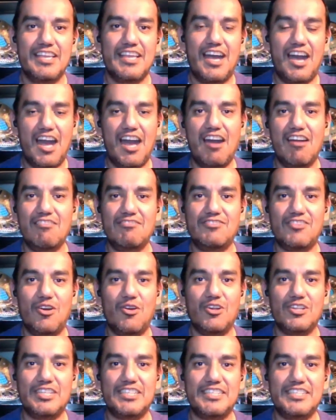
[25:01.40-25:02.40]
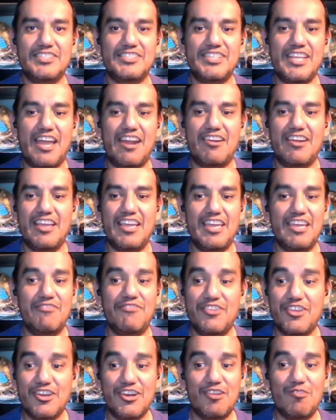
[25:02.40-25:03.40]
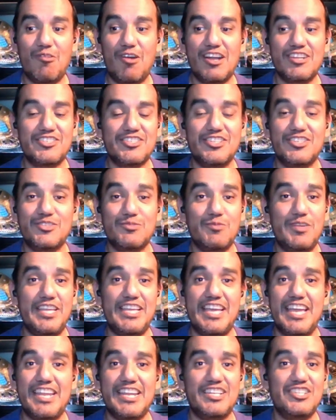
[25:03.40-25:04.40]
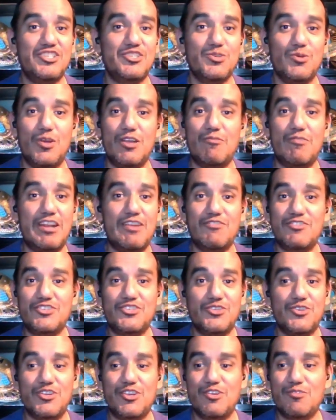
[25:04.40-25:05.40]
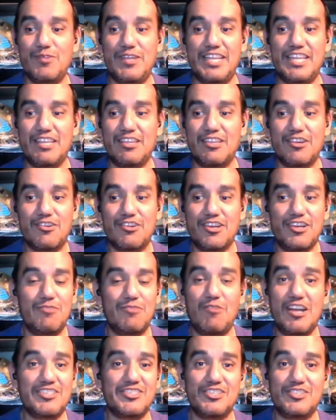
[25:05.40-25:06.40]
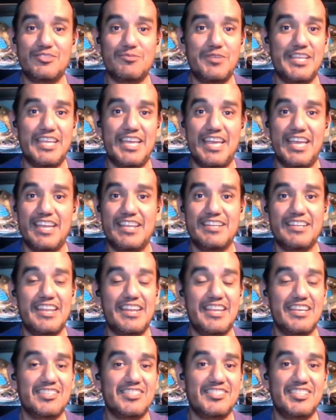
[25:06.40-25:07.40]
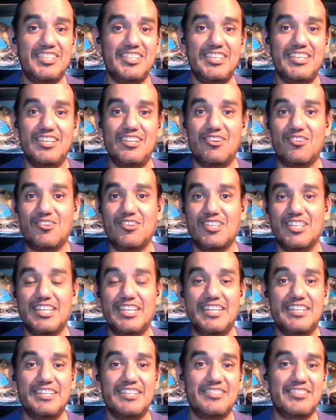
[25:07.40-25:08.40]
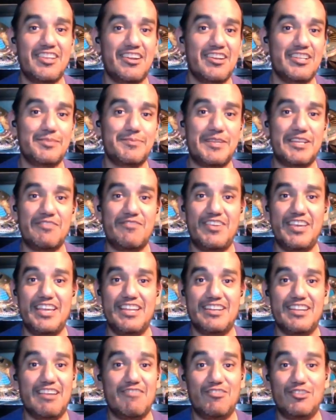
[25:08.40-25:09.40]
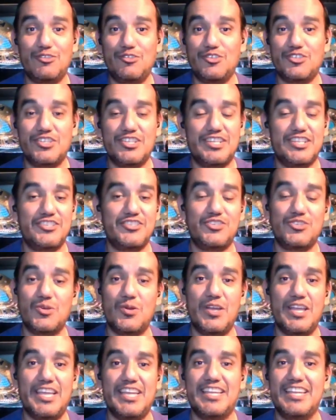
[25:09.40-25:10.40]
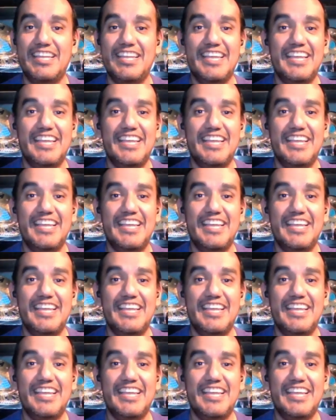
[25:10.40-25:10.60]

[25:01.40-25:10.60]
of All In this Saturday. If you're gonna watch this weekend, enjoy whatever show you're gonna watch this weekend. NXT, All In, Saturday Night's Main Event, Evolution. Enjoy it.